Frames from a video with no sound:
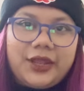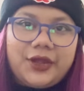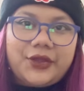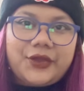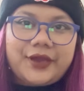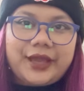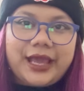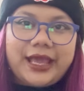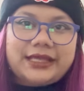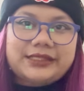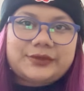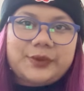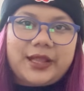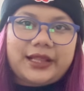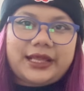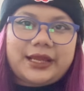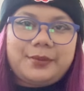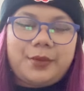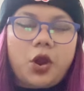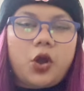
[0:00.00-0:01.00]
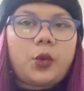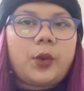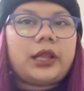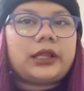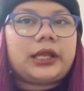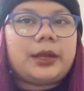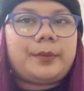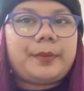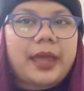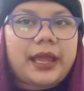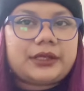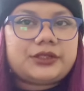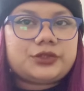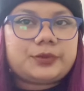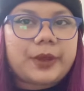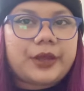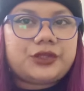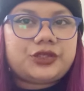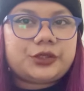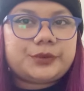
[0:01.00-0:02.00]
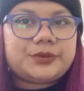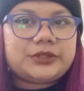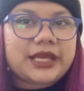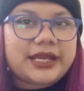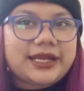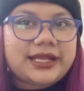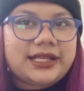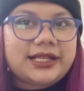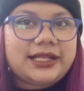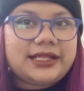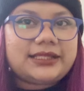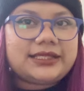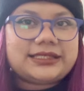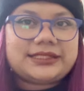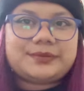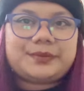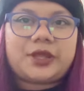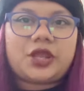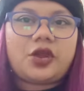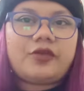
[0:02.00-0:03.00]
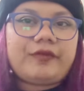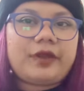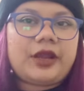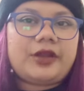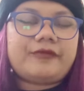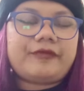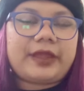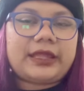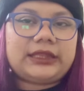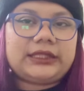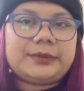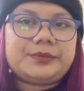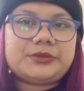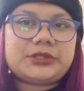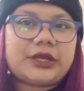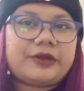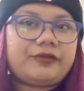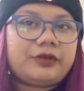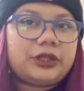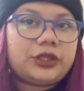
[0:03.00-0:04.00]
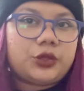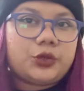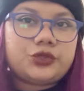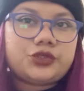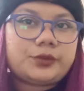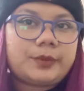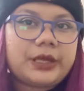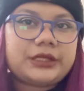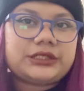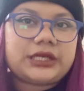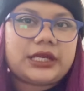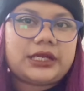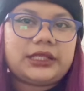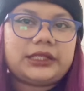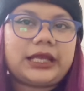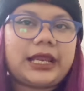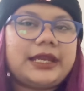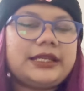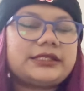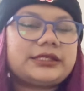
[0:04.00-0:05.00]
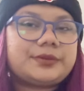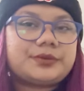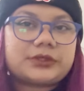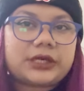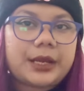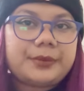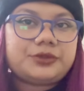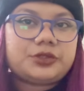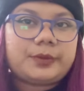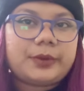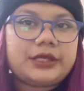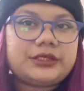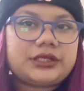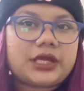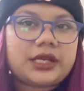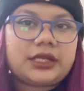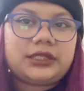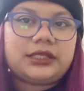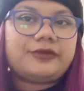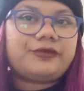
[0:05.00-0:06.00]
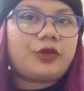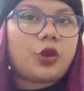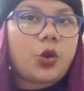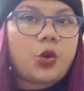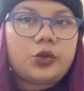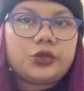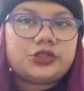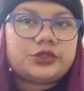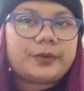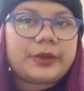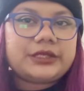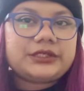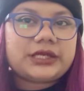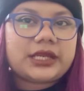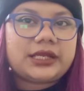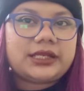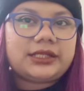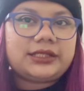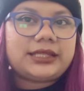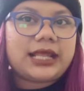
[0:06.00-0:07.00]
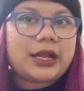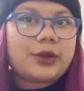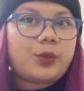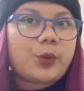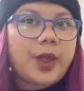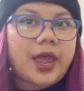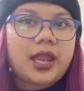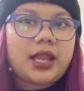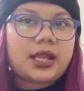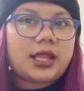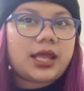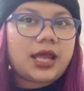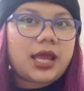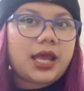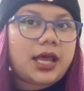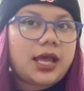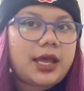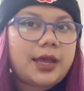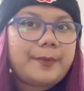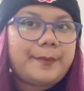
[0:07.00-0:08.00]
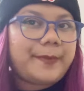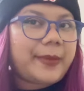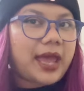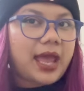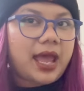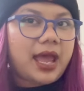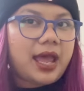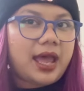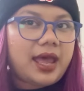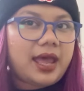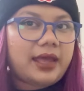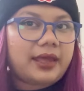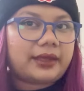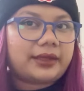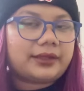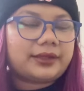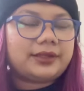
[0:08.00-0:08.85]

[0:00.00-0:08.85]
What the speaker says: you guys, welcome or welcome back to my YouTube channel. This is me, your Reverend Faith Lemtur. If you're new to my channel, kindly subscribe to my channel. And if you're old to my channel, then welcome back.